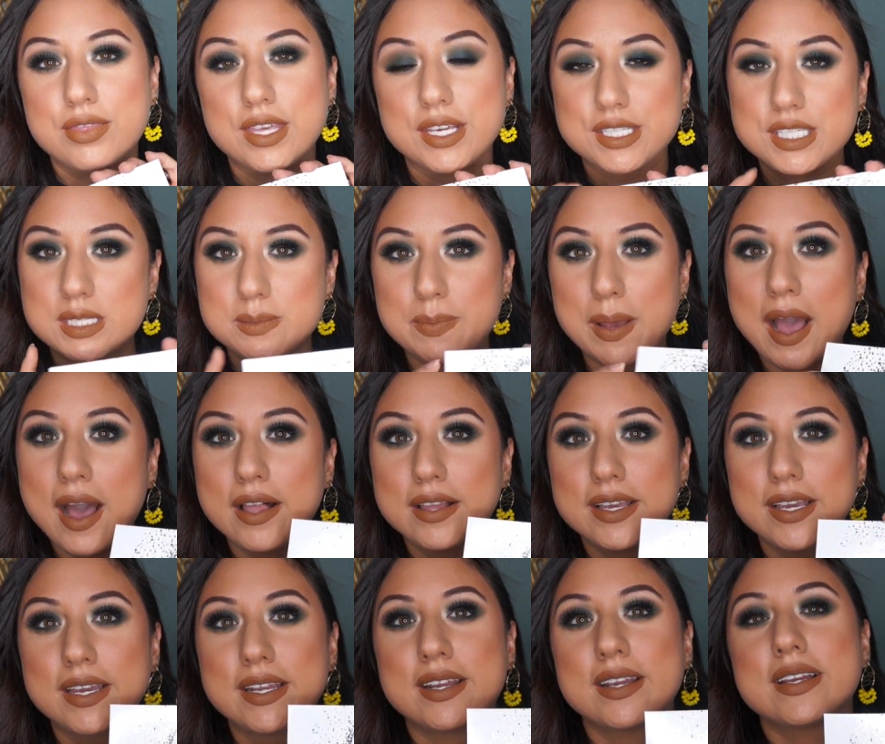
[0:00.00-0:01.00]
This
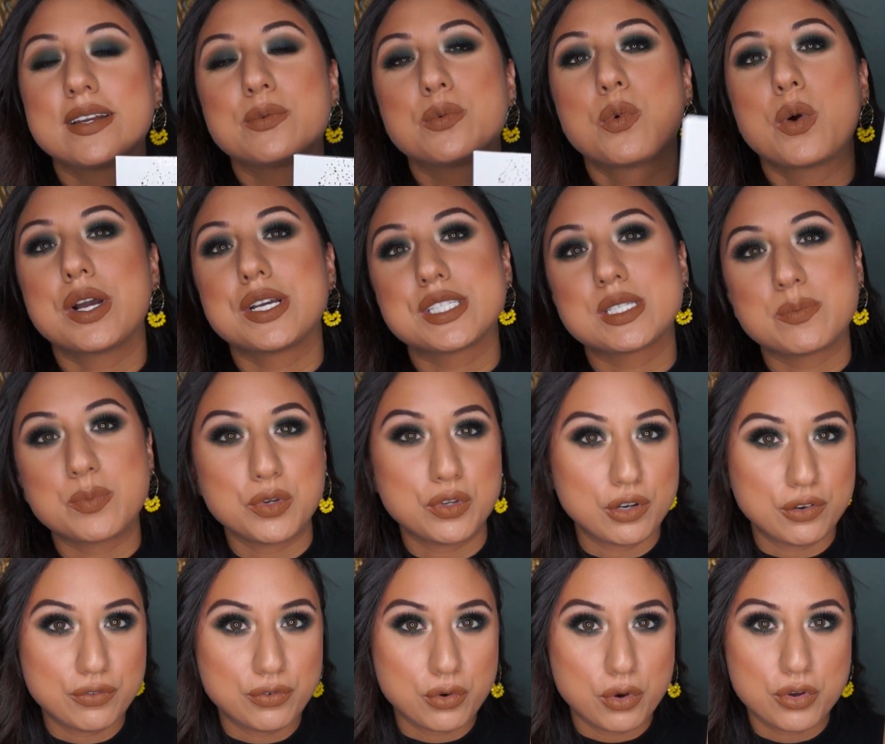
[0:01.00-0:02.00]
palette was
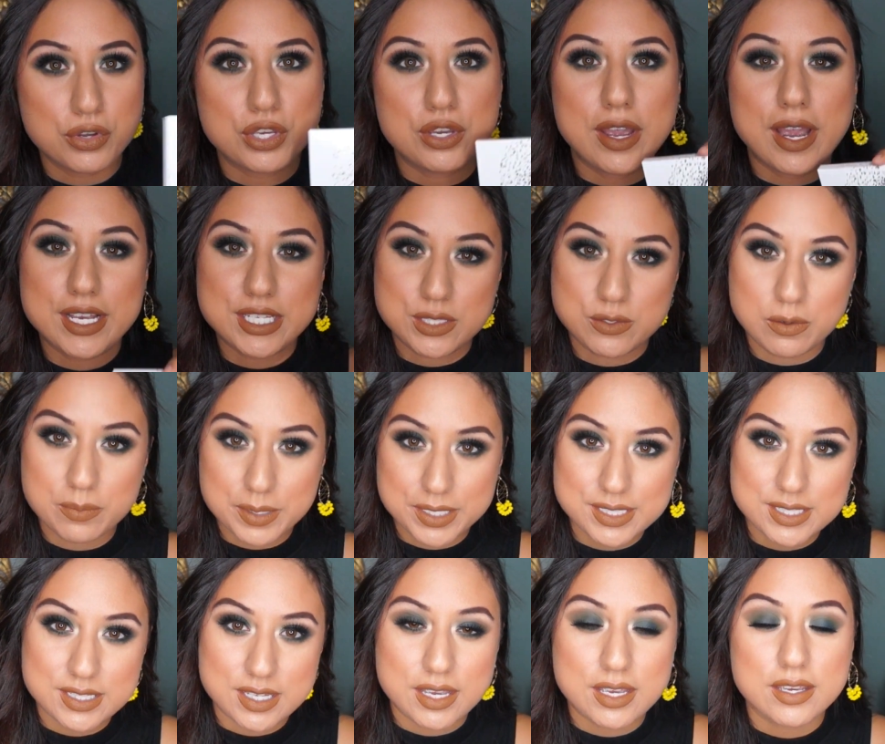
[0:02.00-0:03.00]
beautiful. You guys will be
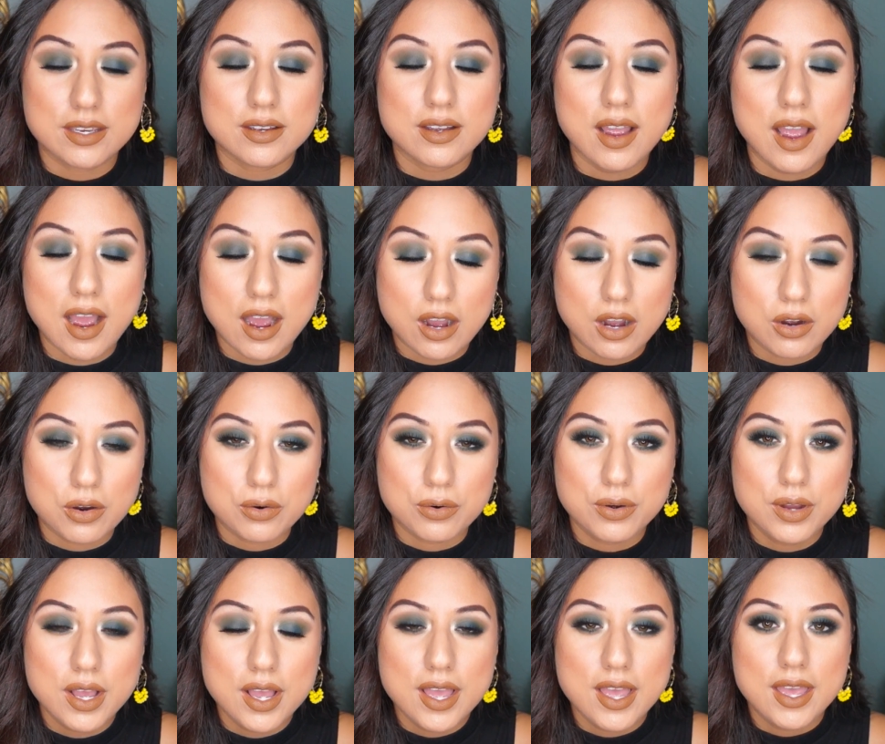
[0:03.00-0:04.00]
seeing
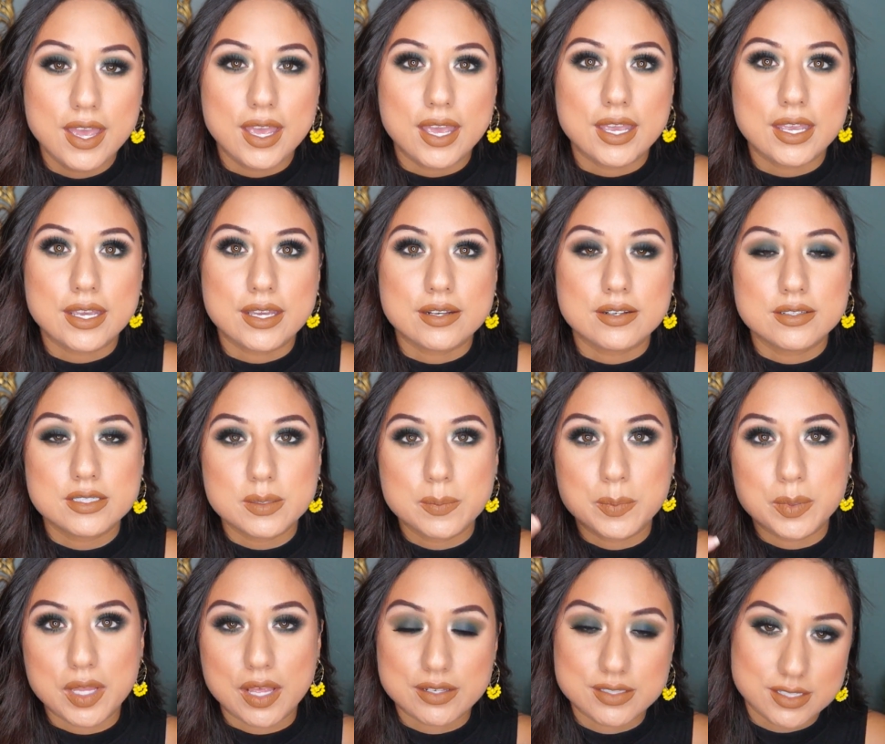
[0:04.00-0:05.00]
how it
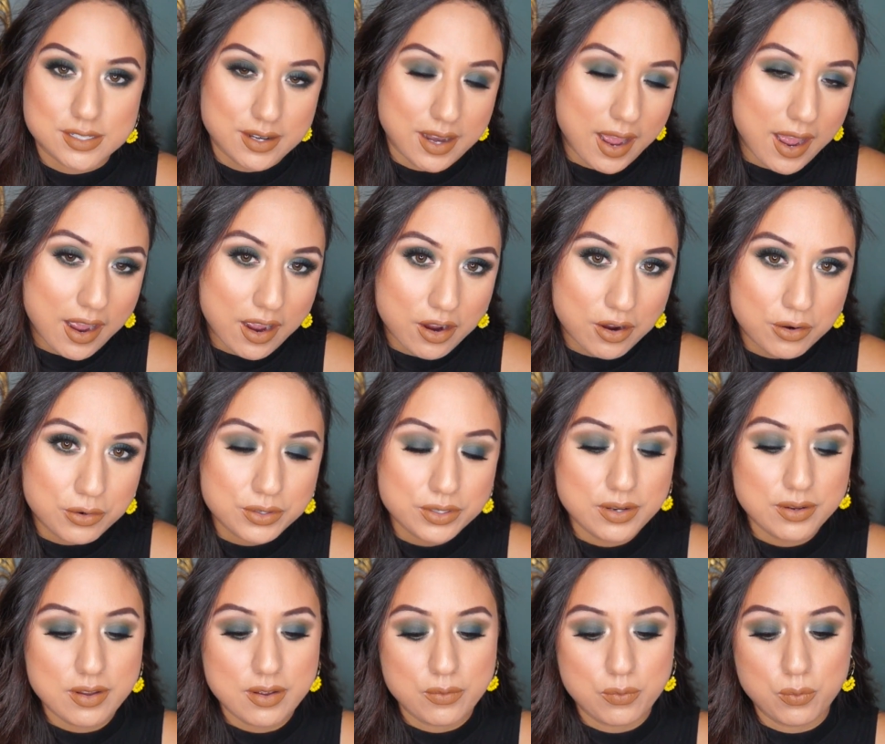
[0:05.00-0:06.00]
blended out,
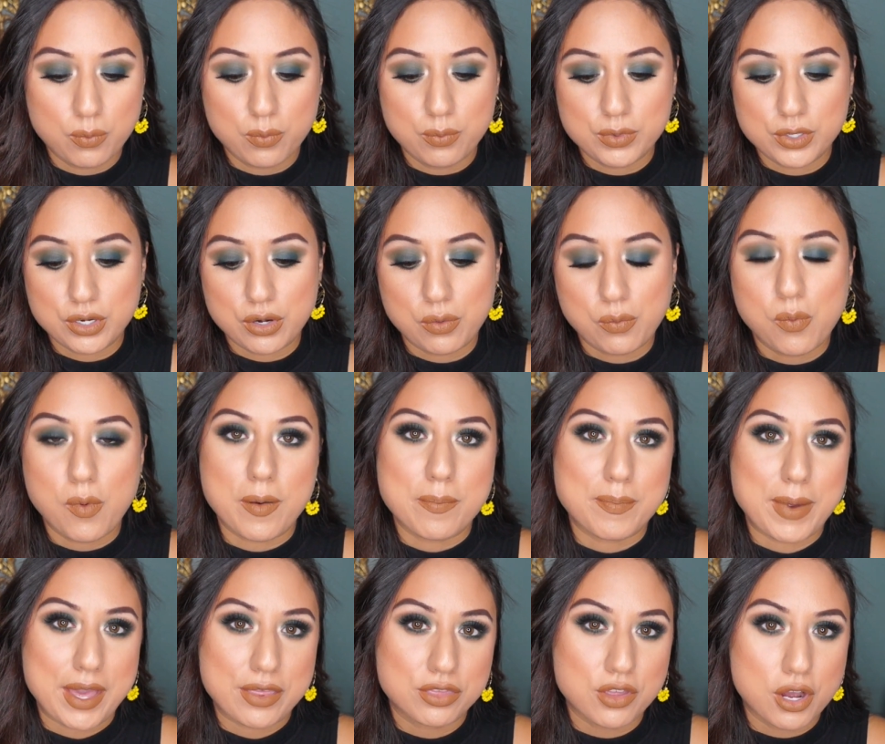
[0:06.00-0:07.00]
you know, what
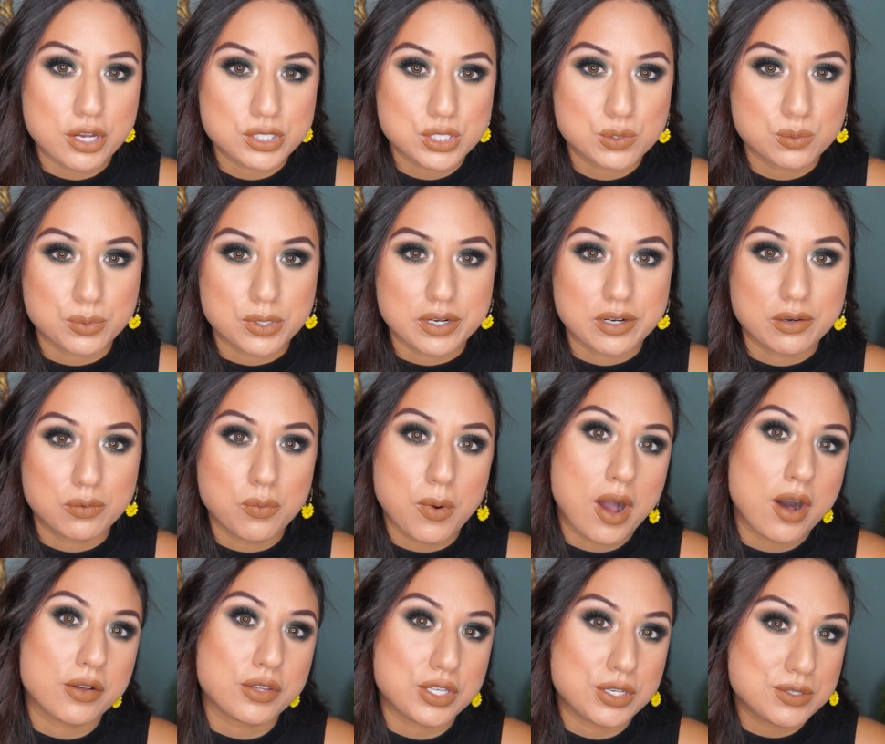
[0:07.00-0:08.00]
my thoughts were
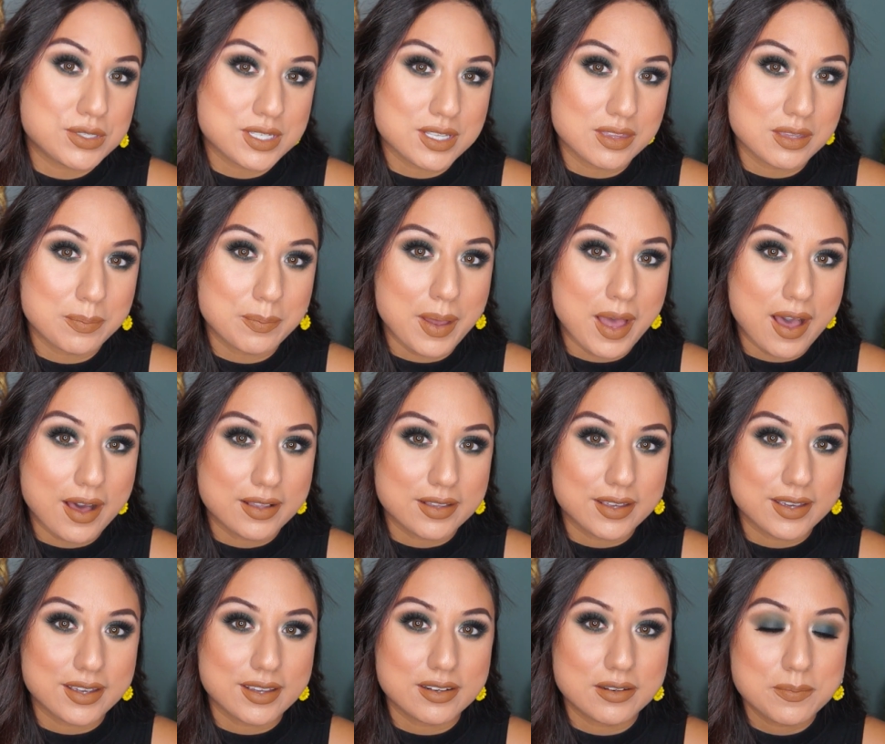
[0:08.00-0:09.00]
while using the
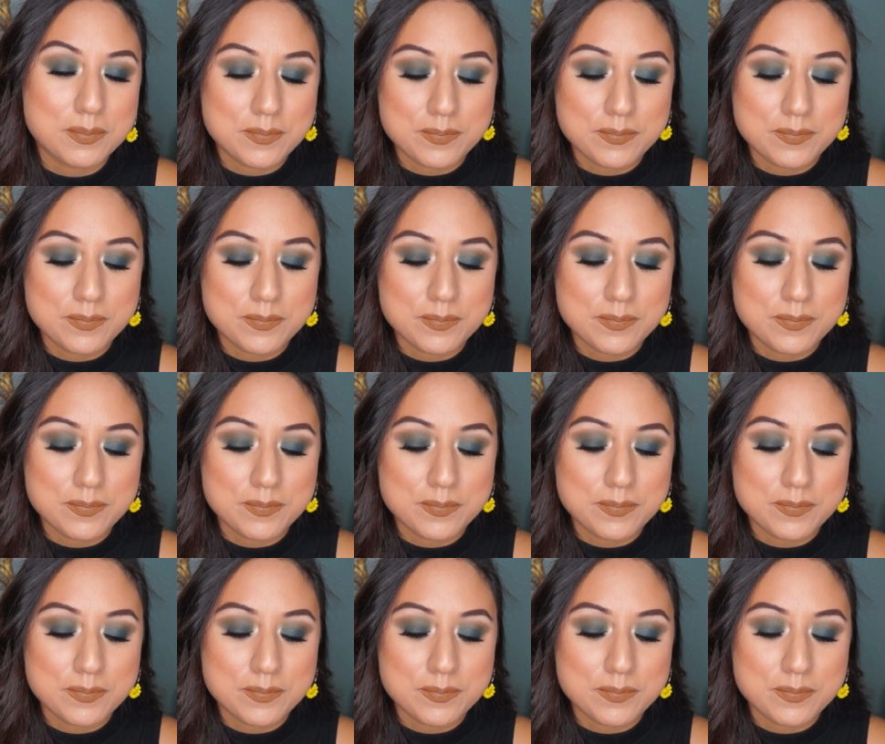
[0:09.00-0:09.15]
palette.